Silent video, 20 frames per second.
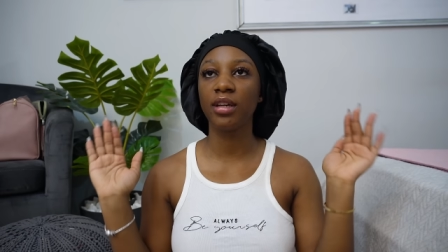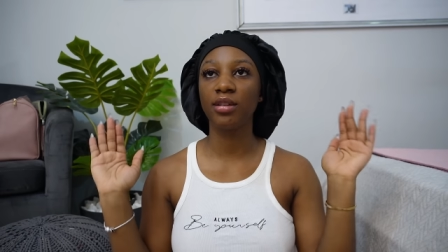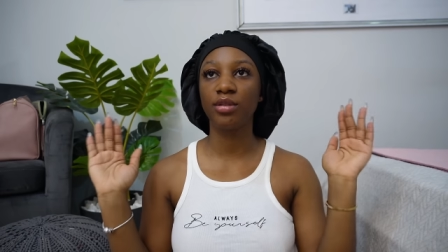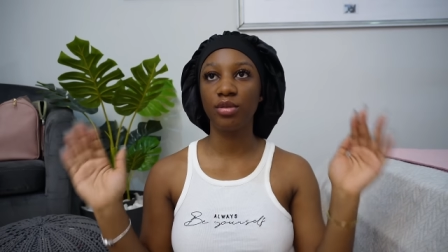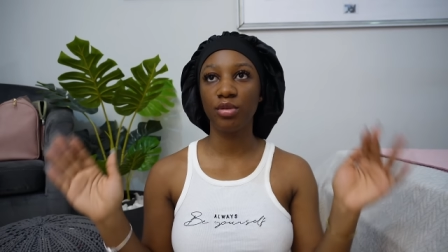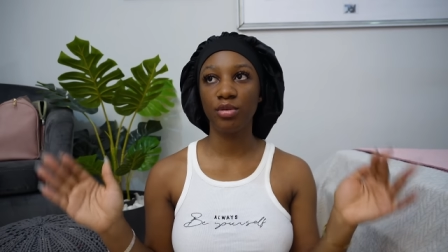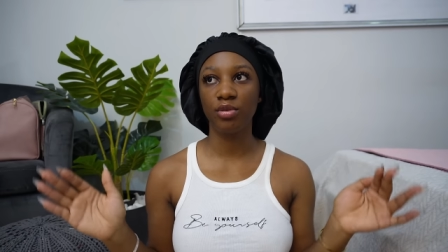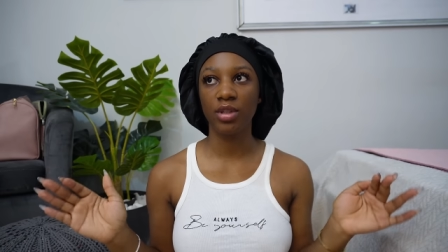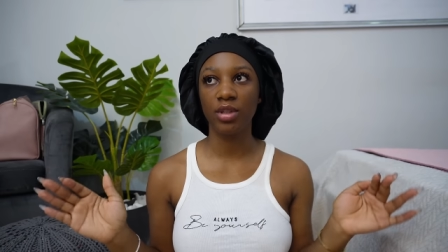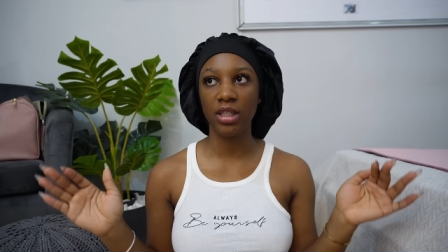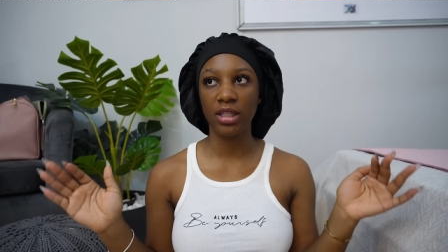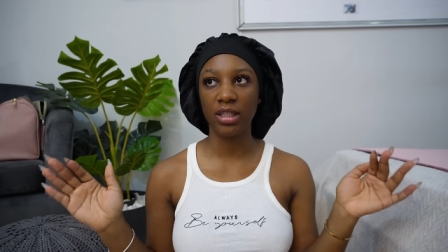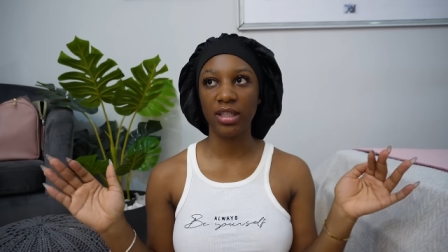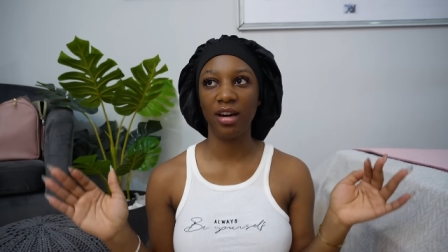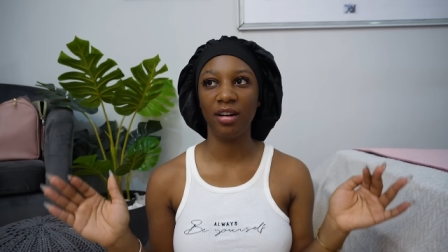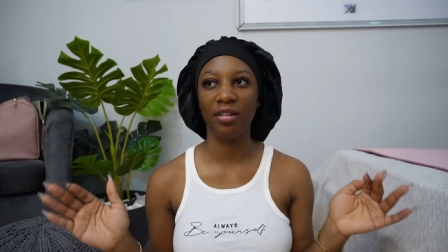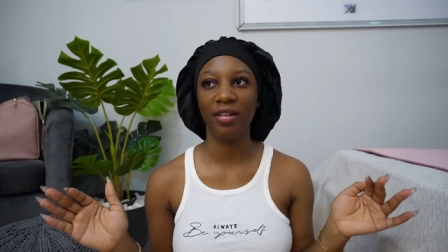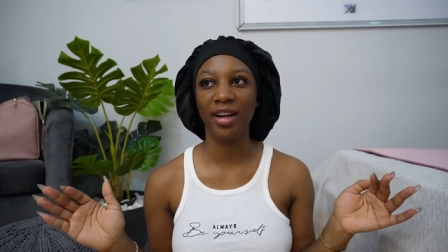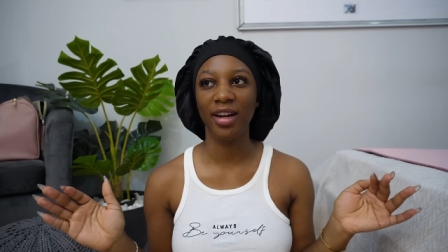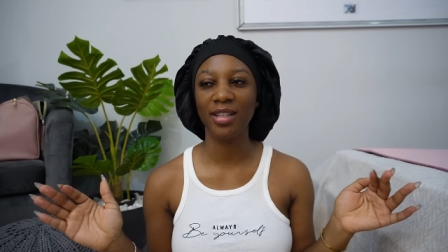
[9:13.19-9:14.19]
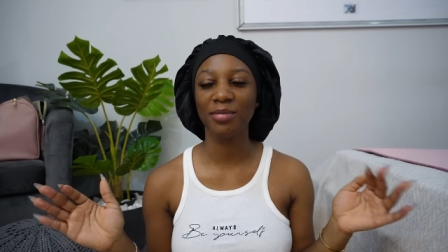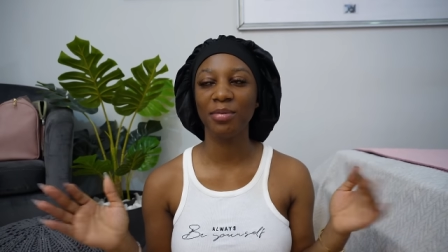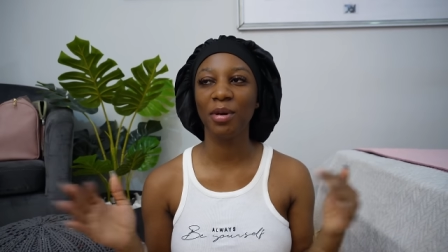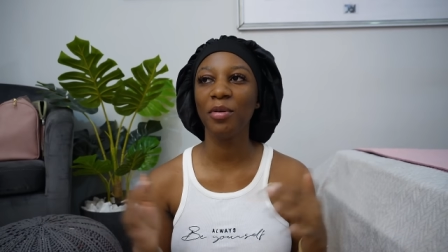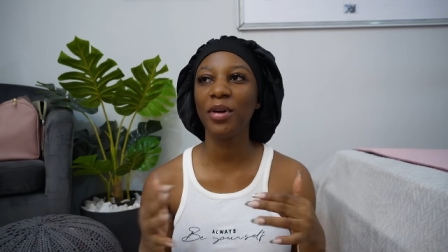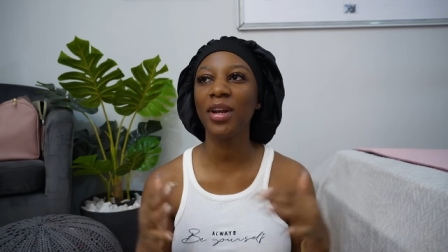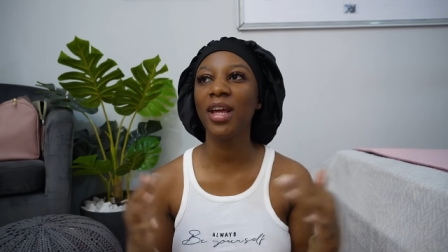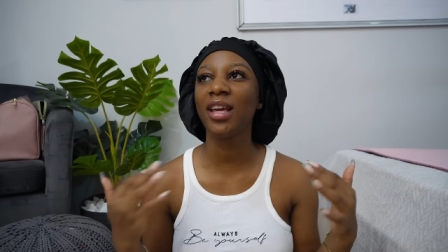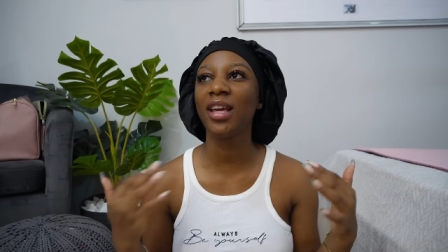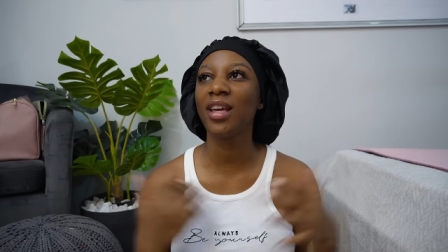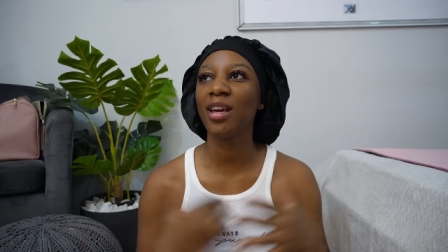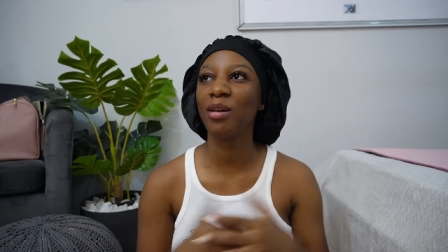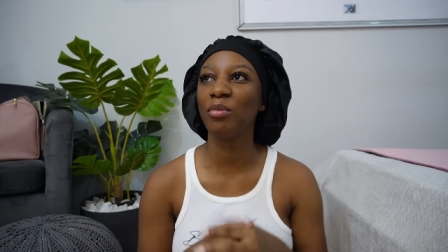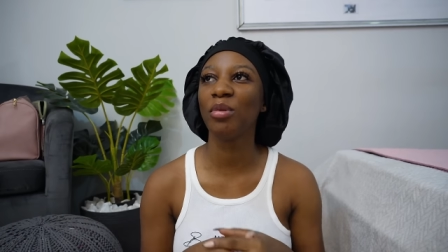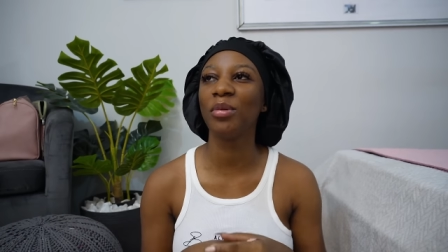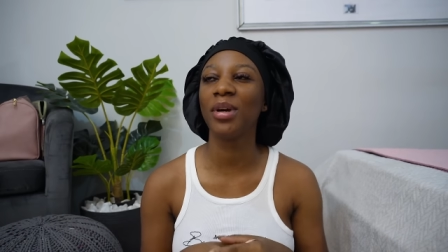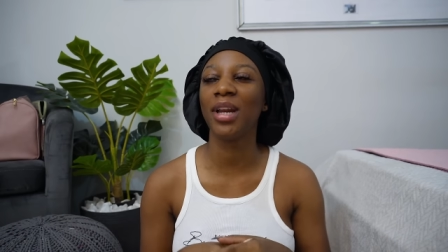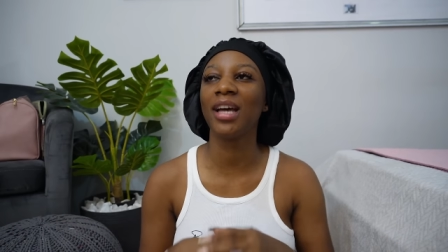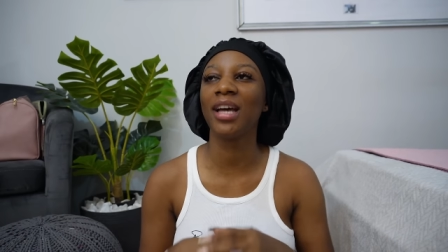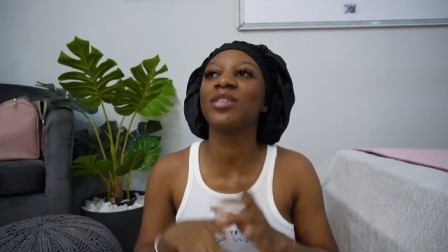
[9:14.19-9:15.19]
a two-seater right but when i came
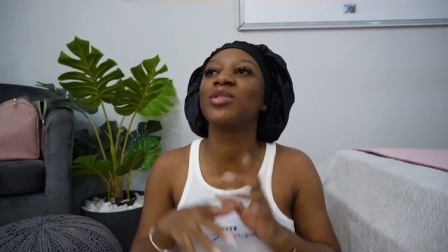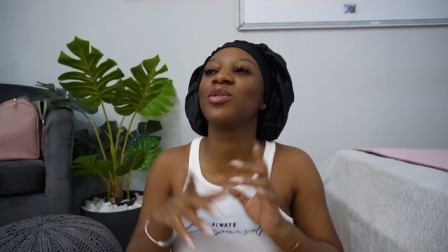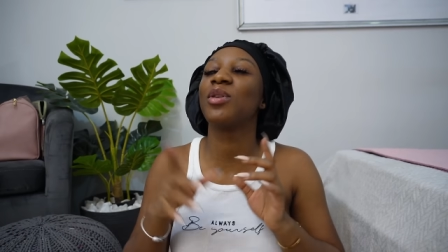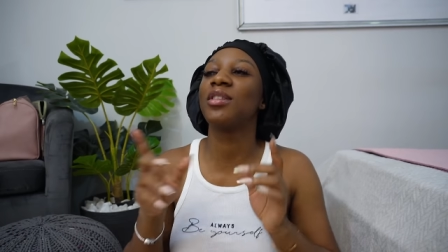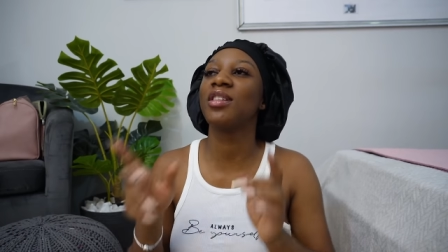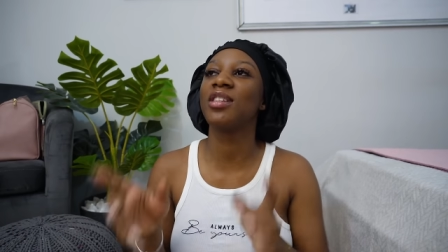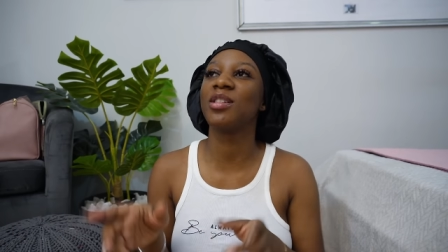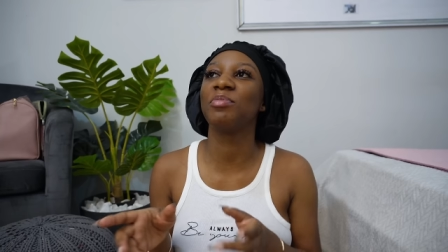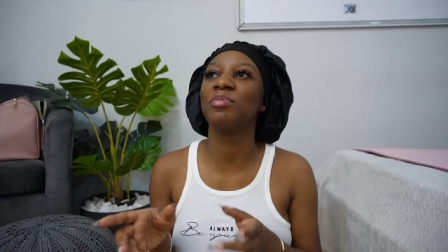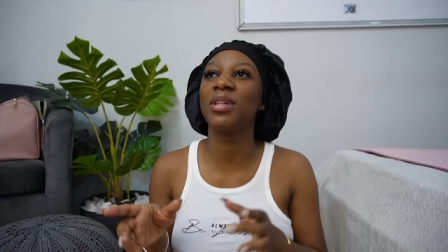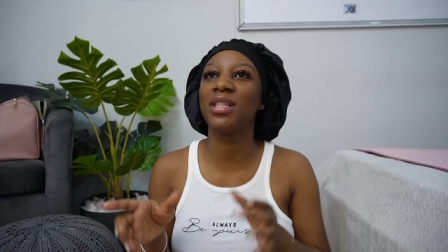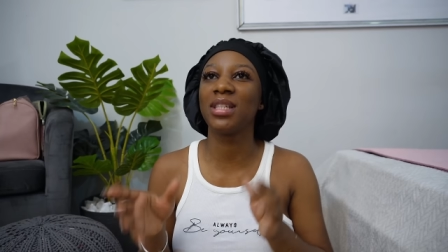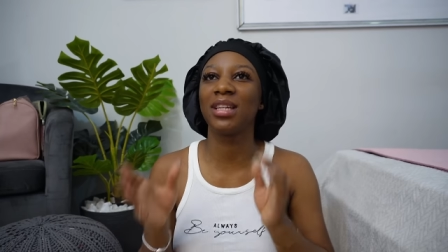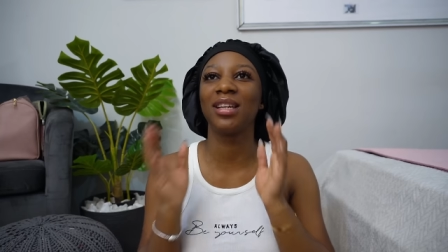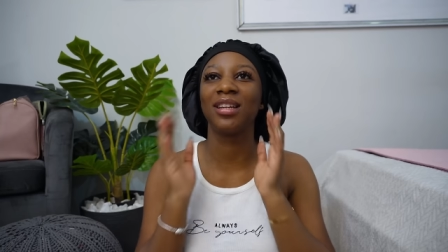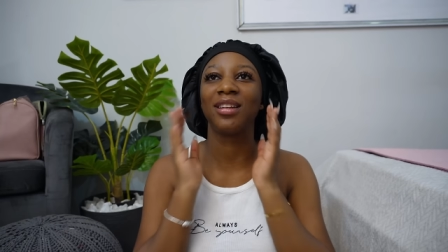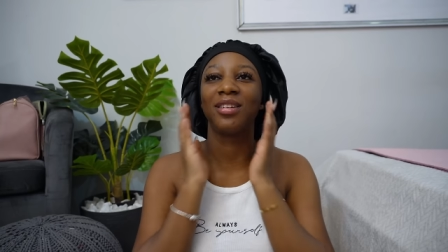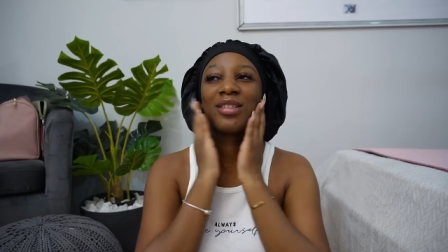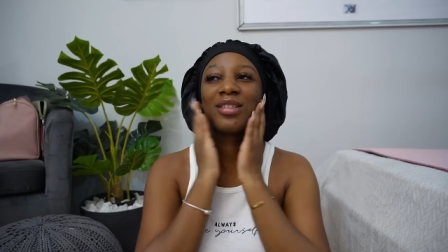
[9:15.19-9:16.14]
home and i saw this basic and i